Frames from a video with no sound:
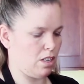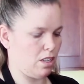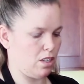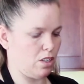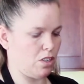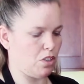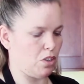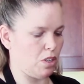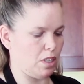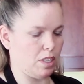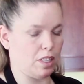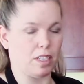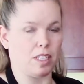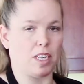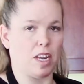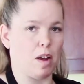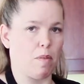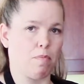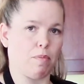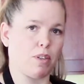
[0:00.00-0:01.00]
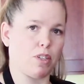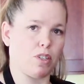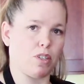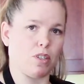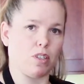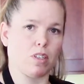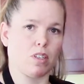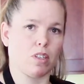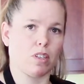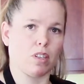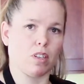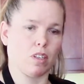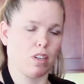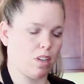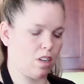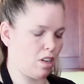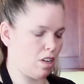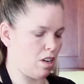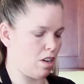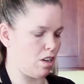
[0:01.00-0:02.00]
so that the temperatures,
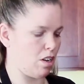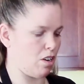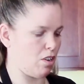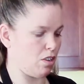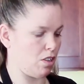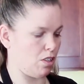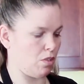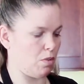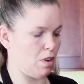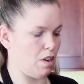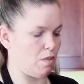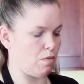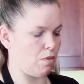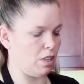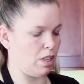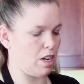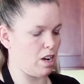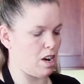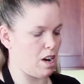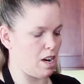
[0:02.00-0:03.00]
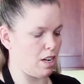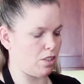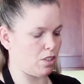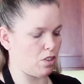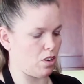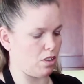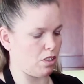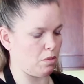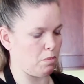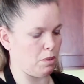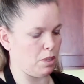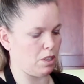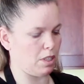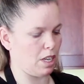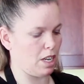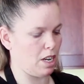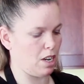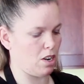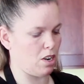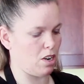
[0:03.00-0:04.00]
you know, because we have really hot scalding milk
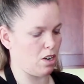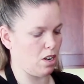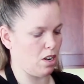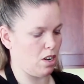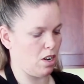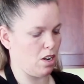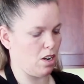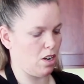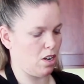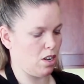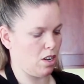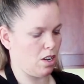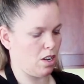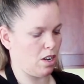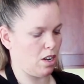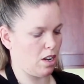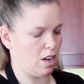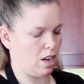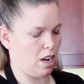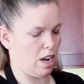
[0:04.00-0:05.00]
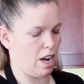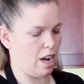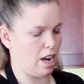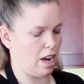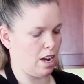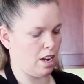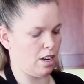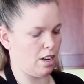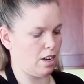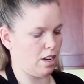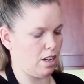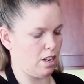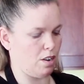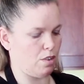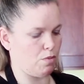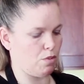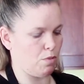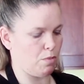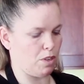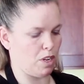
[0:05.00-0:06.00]
here and
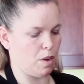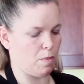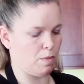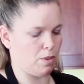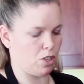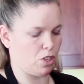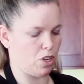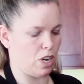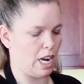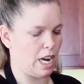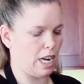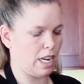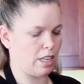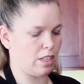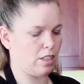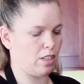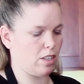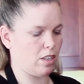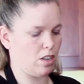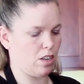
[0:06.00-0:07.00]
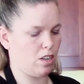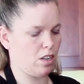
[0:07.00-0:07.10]
room temperature eggs.